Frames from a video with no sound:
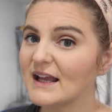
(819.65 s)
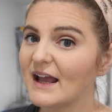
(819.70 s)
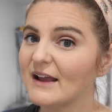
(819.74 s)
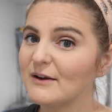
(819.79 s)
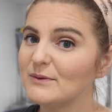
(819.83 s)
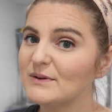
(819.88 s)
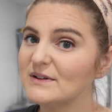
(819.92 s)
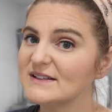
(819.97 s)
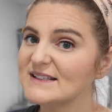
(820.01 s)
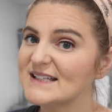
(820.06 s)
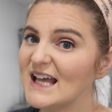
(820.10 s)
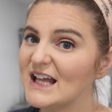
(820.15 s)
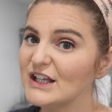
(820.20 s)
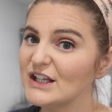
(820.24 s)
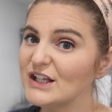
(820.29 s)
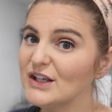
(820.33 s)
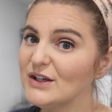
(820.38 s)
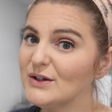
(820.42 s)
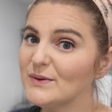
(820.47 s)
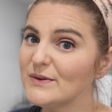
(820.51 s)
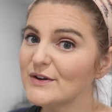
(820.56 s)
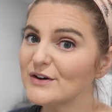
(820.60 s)
I will tell
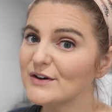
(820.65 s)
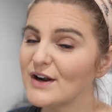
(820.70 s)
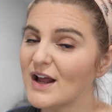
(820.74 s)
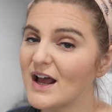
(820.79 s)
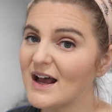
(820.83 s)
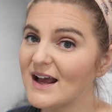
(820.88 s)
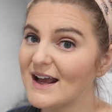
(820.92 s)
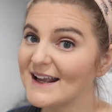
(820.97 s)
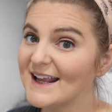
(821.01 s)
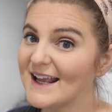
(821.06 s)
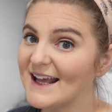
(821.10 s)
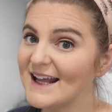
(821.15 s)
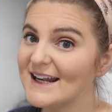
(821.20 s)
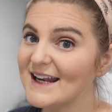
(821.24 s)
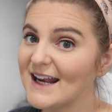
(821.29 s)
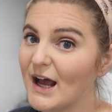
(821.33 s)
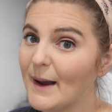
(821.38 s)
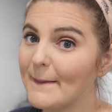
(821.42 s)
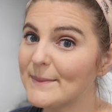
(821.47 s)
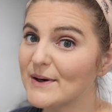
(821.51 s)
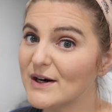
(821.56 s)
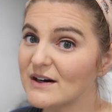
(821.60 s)
you they're not, again,
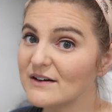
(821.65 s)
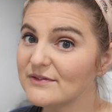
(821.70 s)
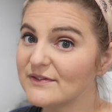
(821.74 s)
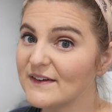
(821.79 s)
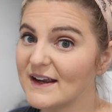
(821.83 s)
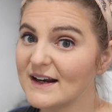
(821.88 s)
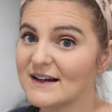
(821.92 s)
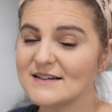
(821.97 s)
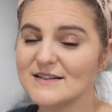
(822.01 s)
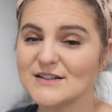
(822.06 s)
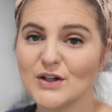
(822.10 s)
not perfect,